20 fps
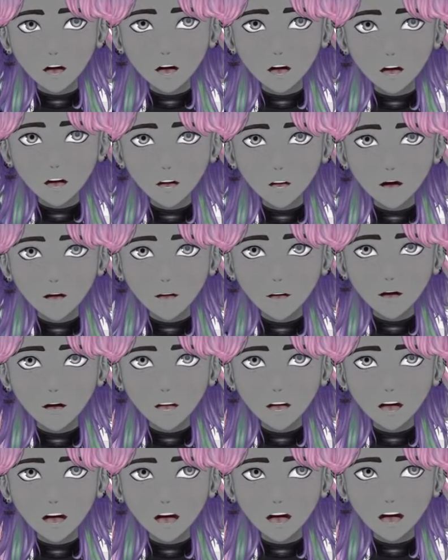for
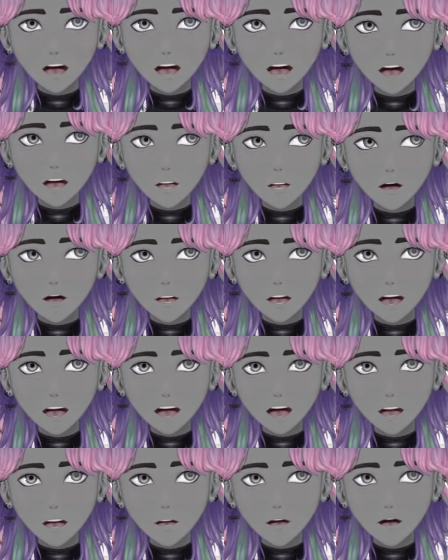10
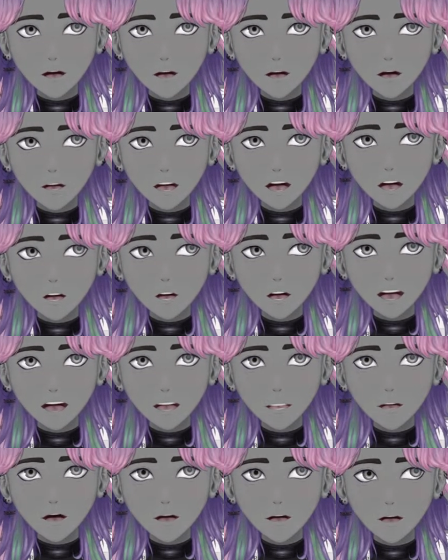subs
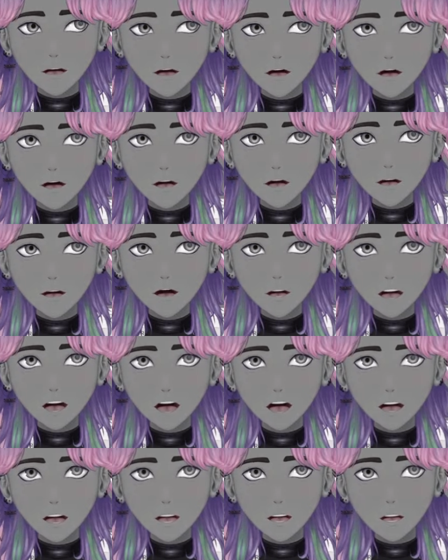to find
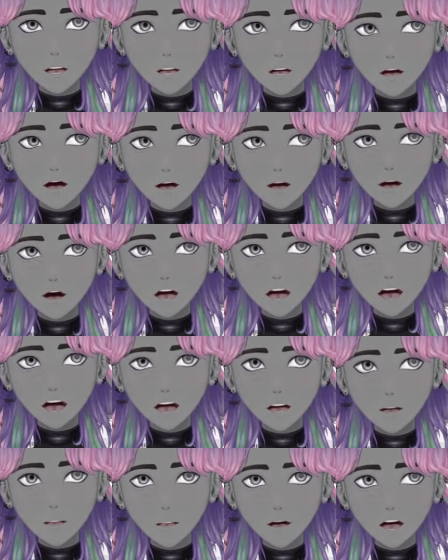their way here, right?
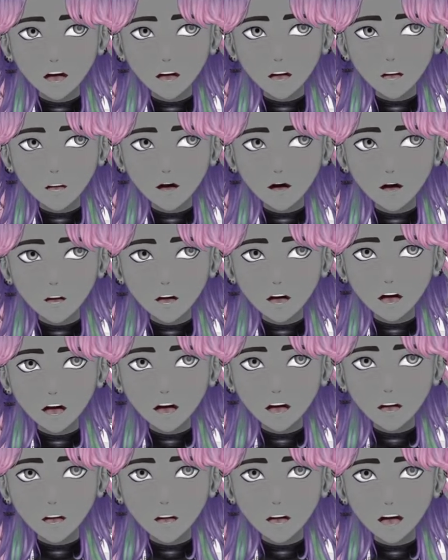It's
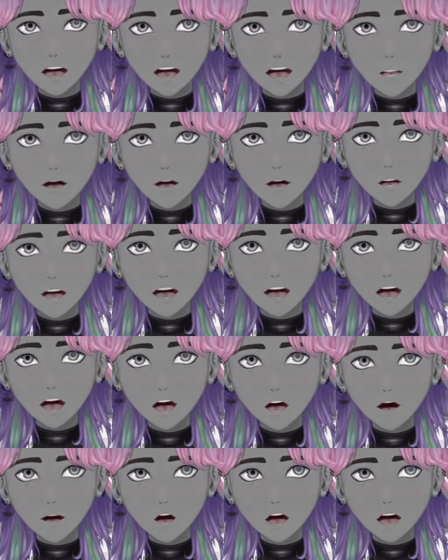approximately 1 month.
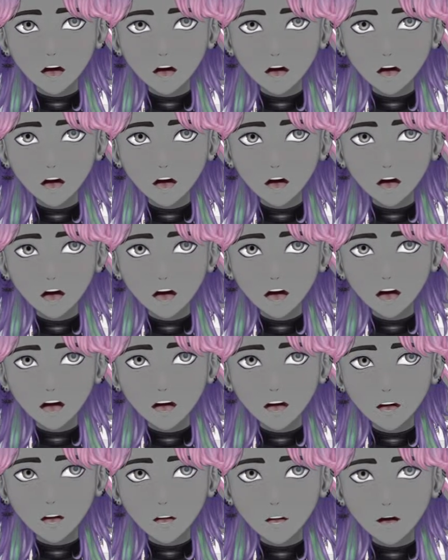
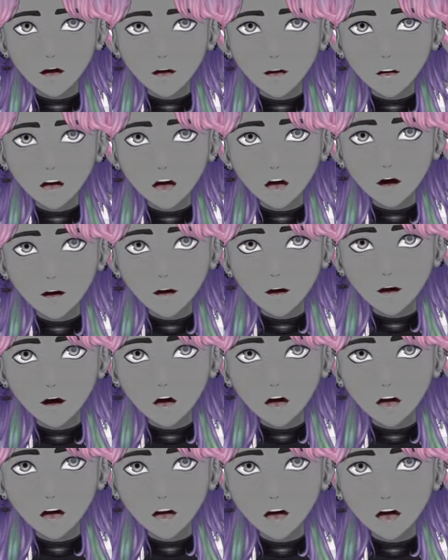So
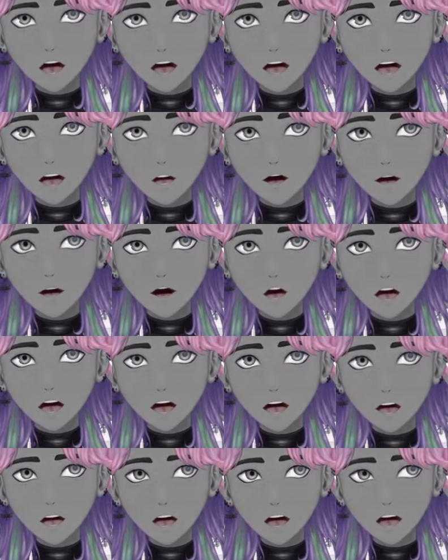like 10
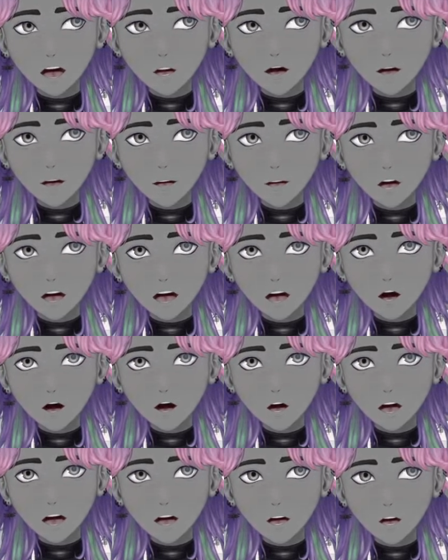subscribers
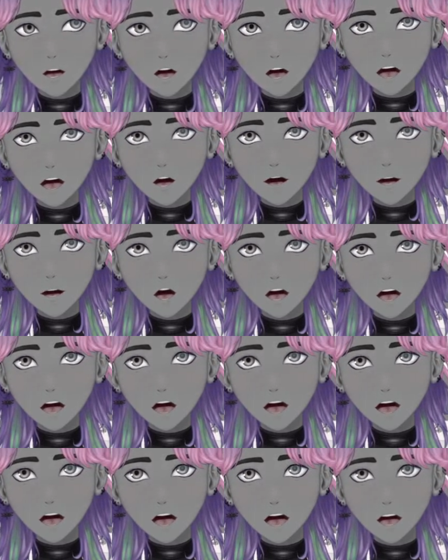per month is
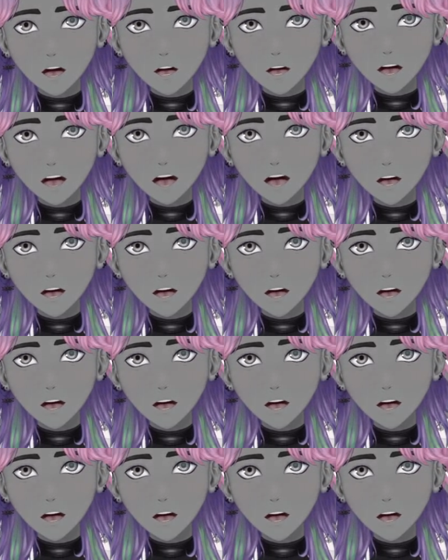current